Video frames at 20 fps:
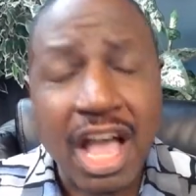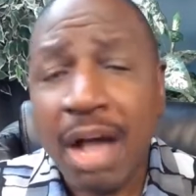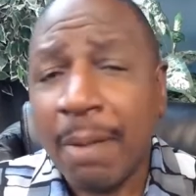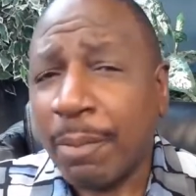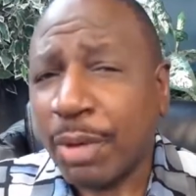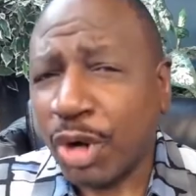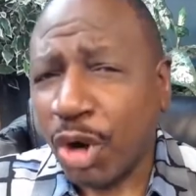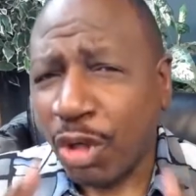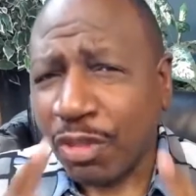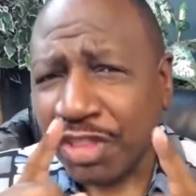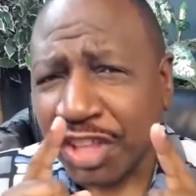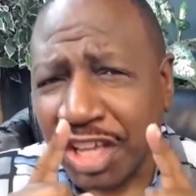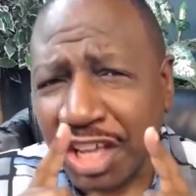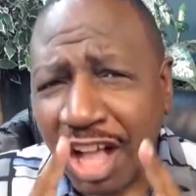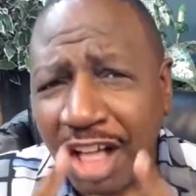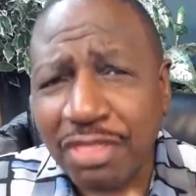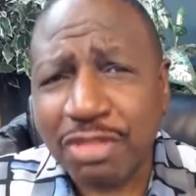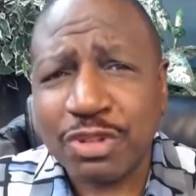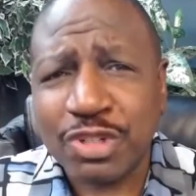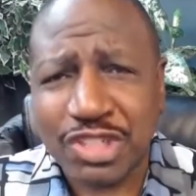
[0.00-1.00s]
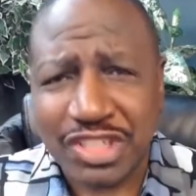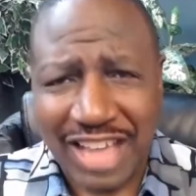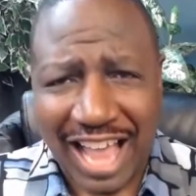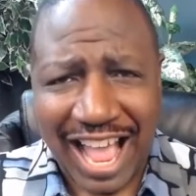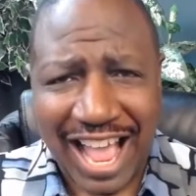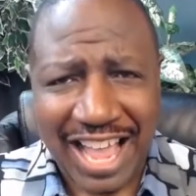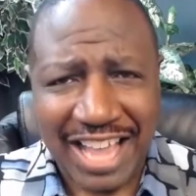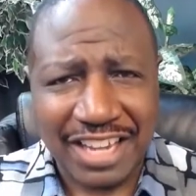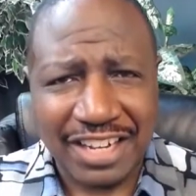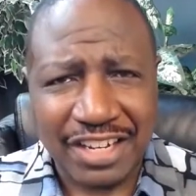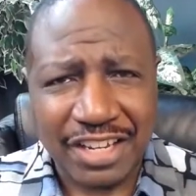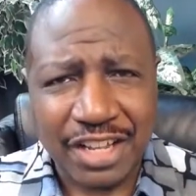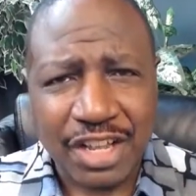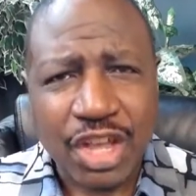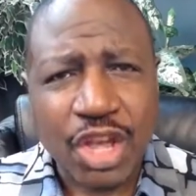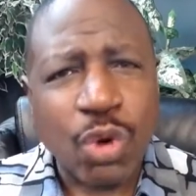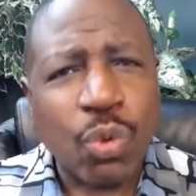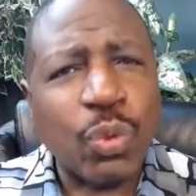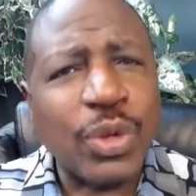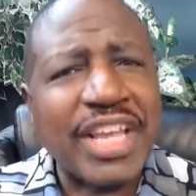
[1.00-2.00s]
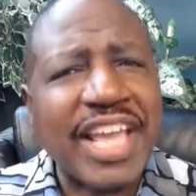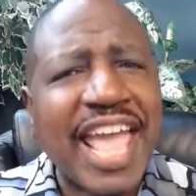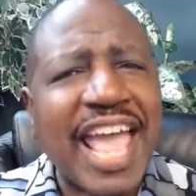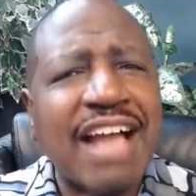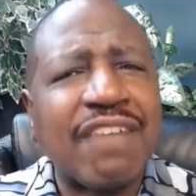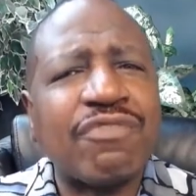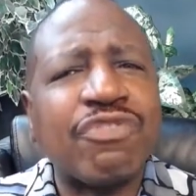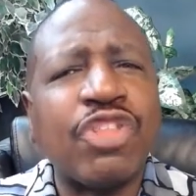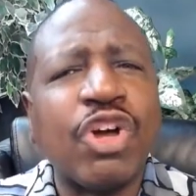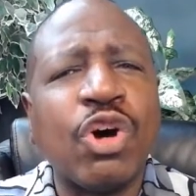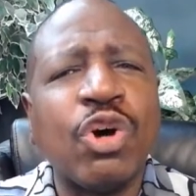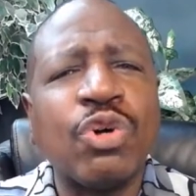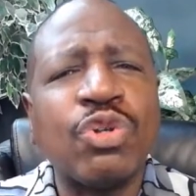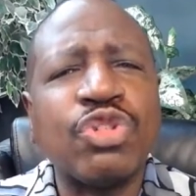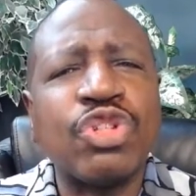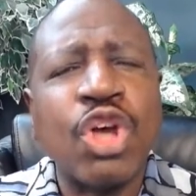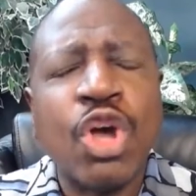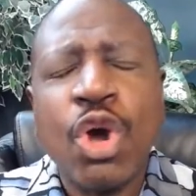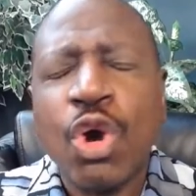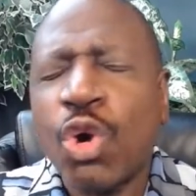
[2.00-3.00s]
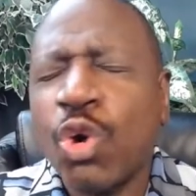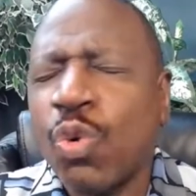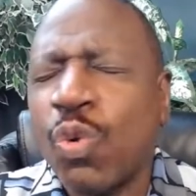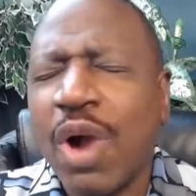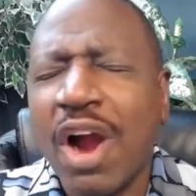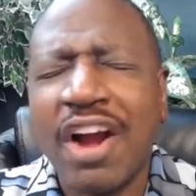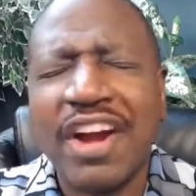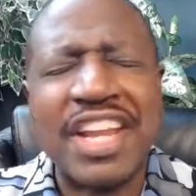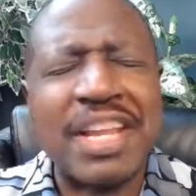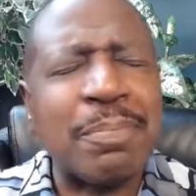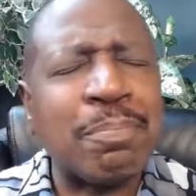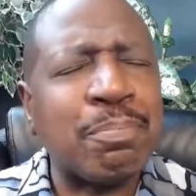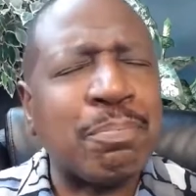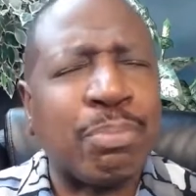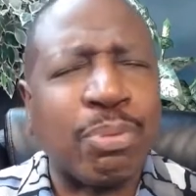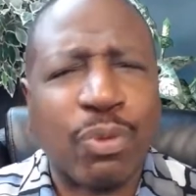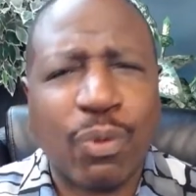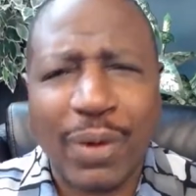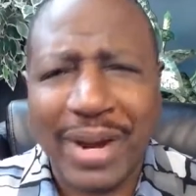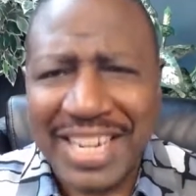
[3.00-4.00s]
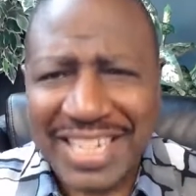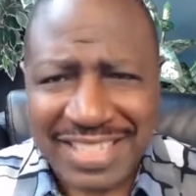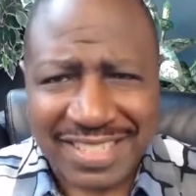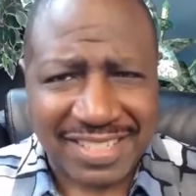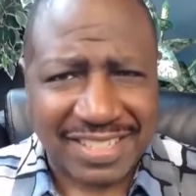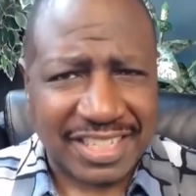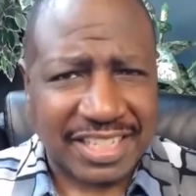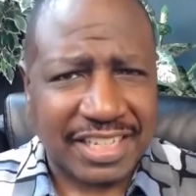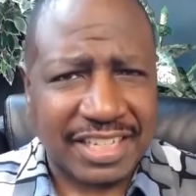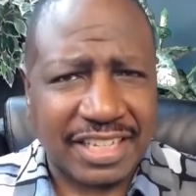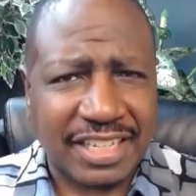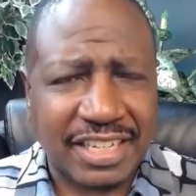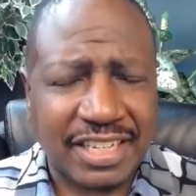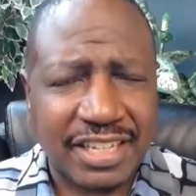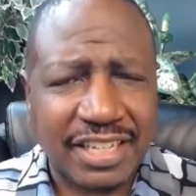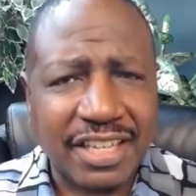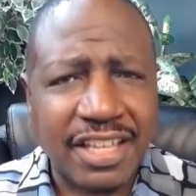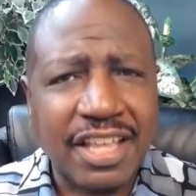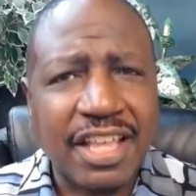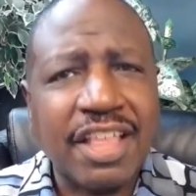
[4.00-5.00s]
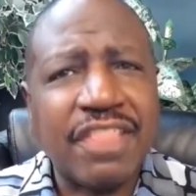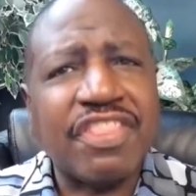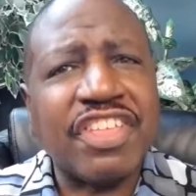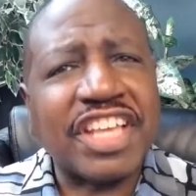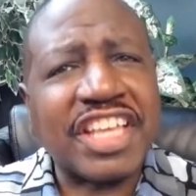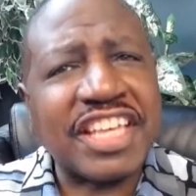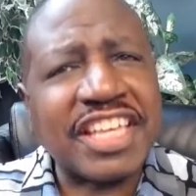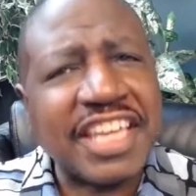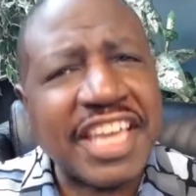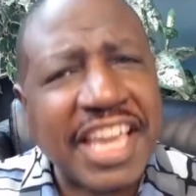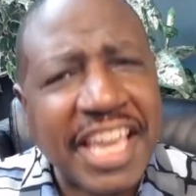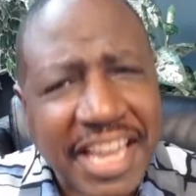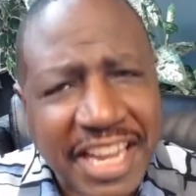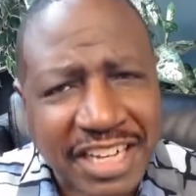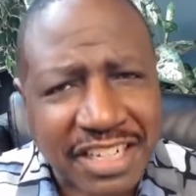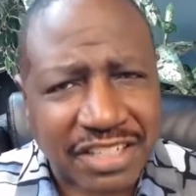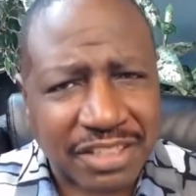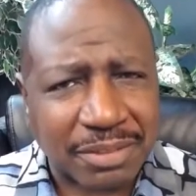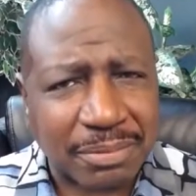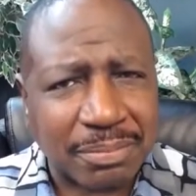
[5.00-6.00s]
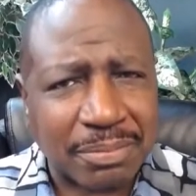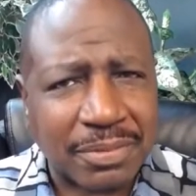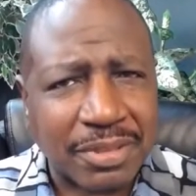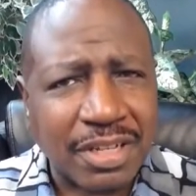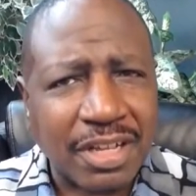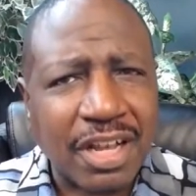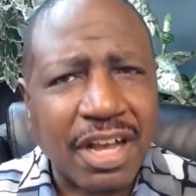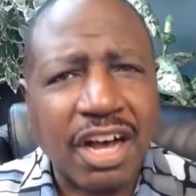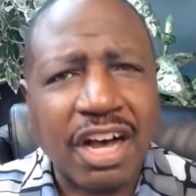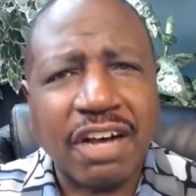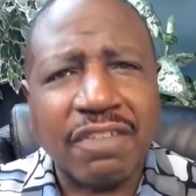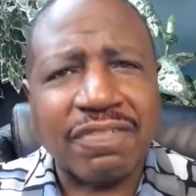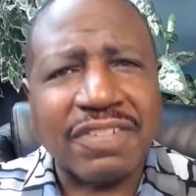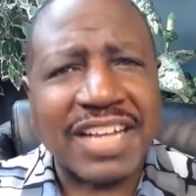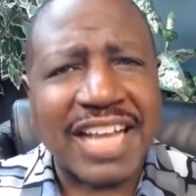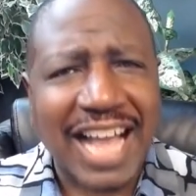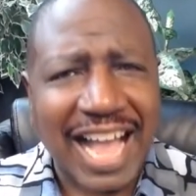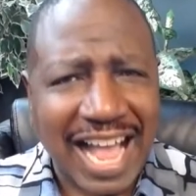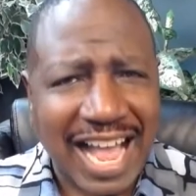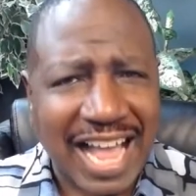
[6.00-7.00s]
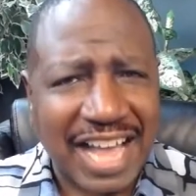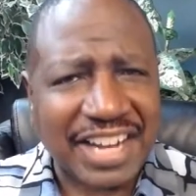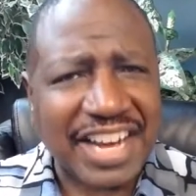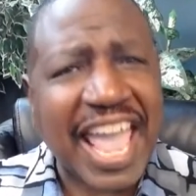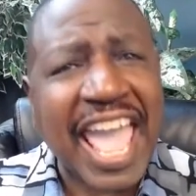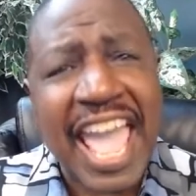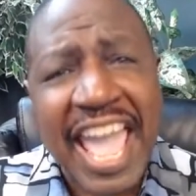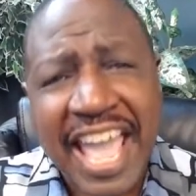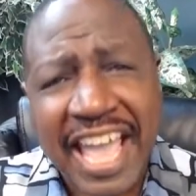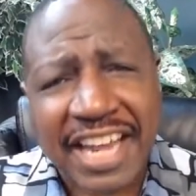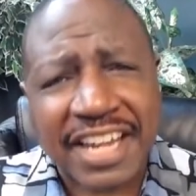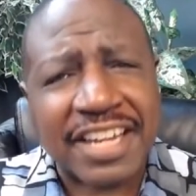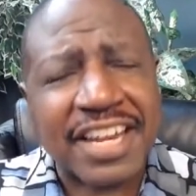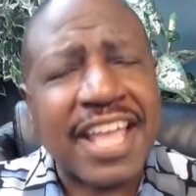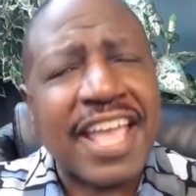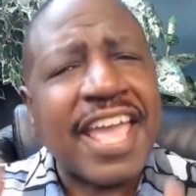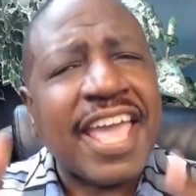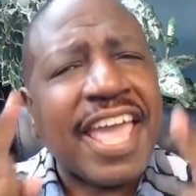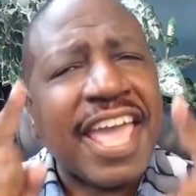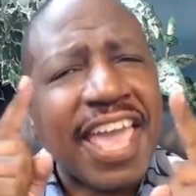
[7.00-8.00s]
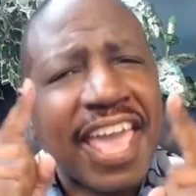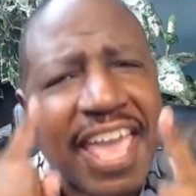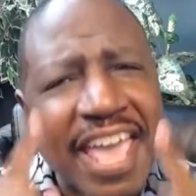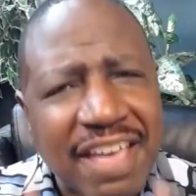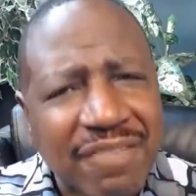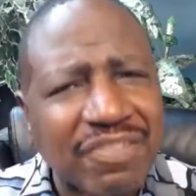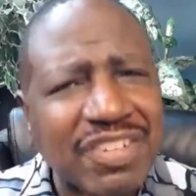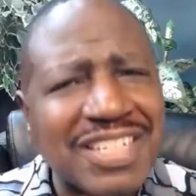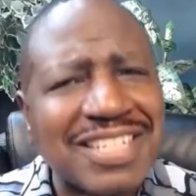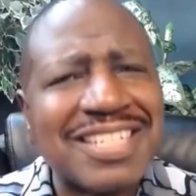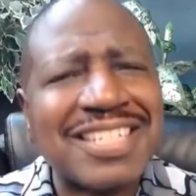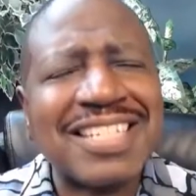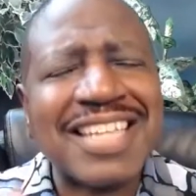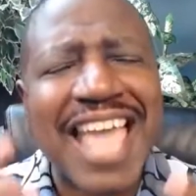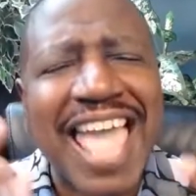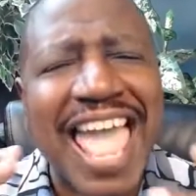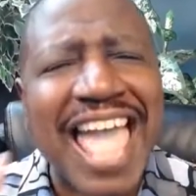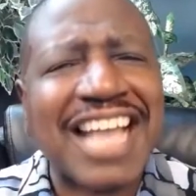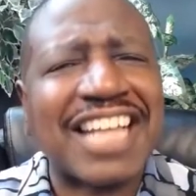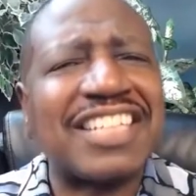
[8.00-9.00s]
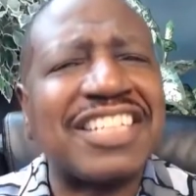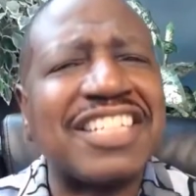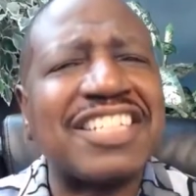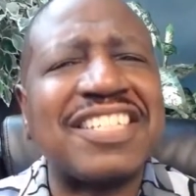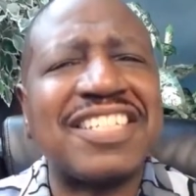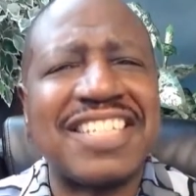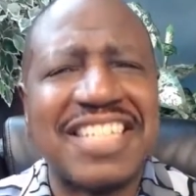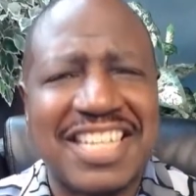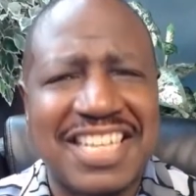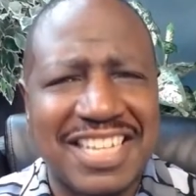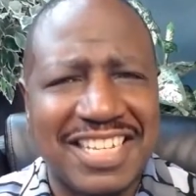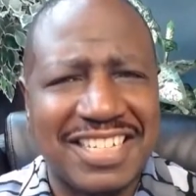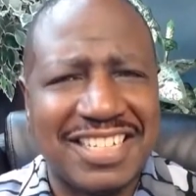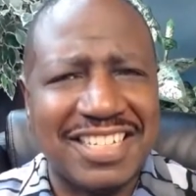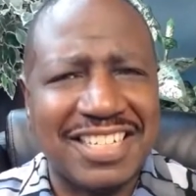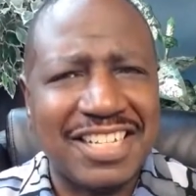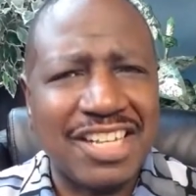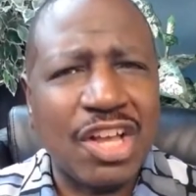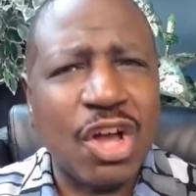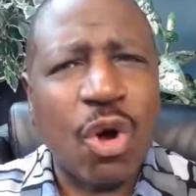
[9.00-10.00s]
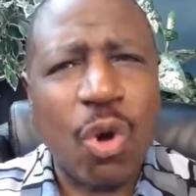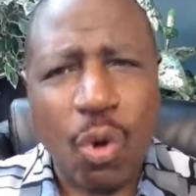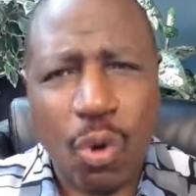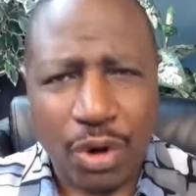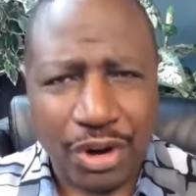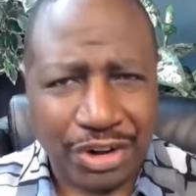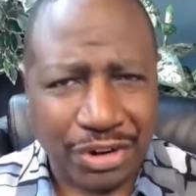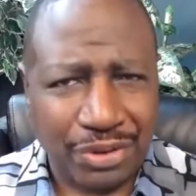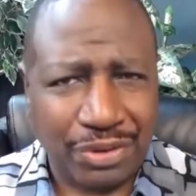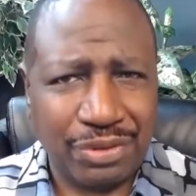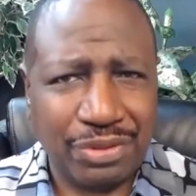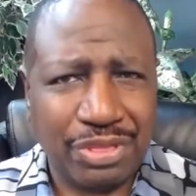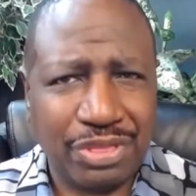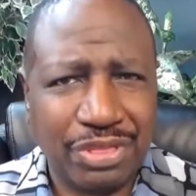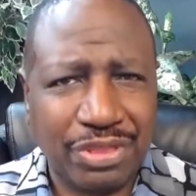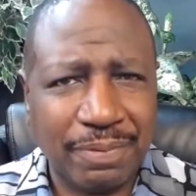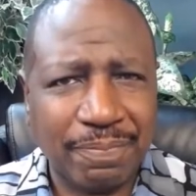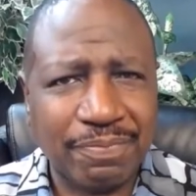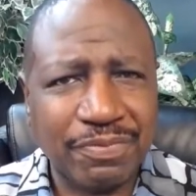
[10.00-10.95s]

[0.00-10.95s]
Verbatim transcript: But on the other side, we have those who are embracing the kingdom of God and Heaven's Ekklesia on earth.